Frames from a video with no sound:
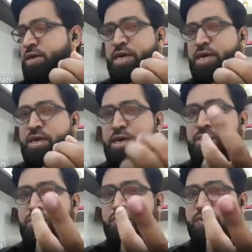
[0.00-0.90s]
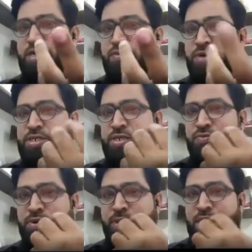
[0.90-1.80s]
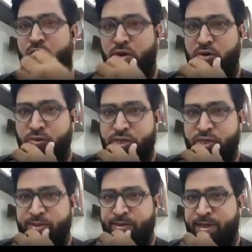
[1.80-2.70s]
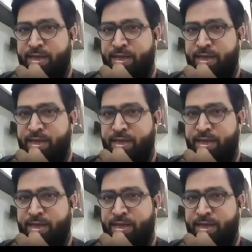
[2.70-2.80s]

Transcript: Okay. So fact function would be called over here.